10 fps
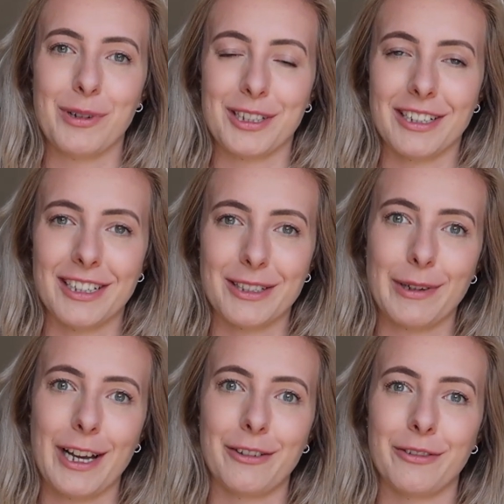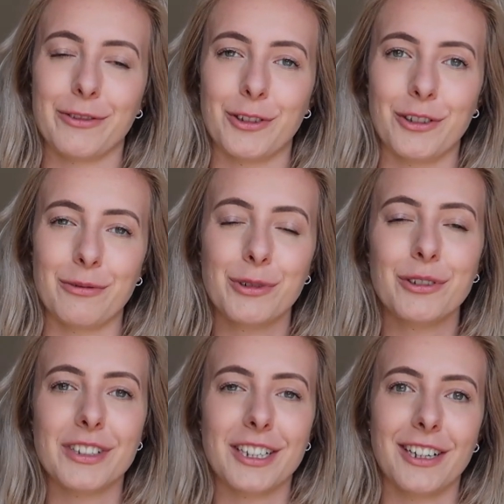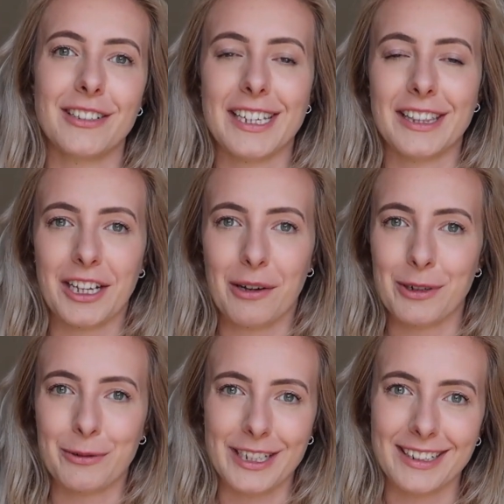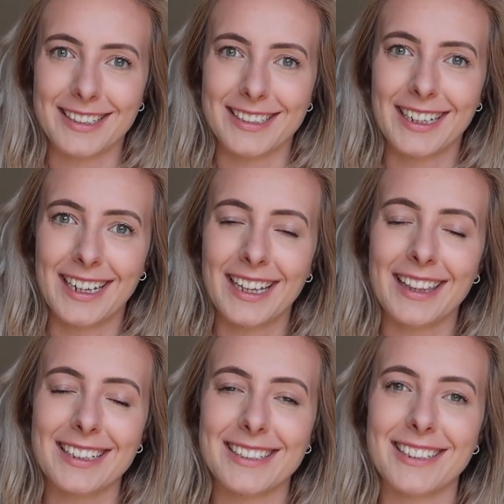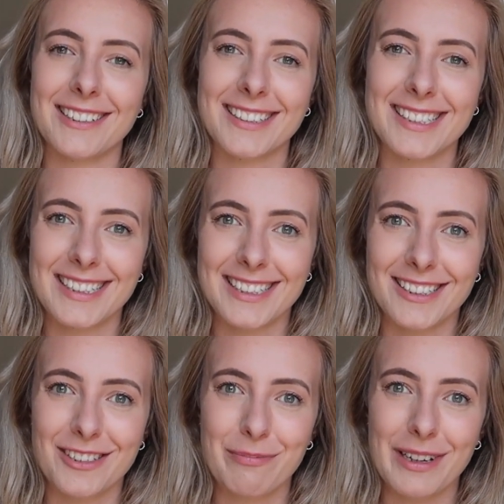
button as well for more videos in the coming weeks. Thanks a lot. See you soon.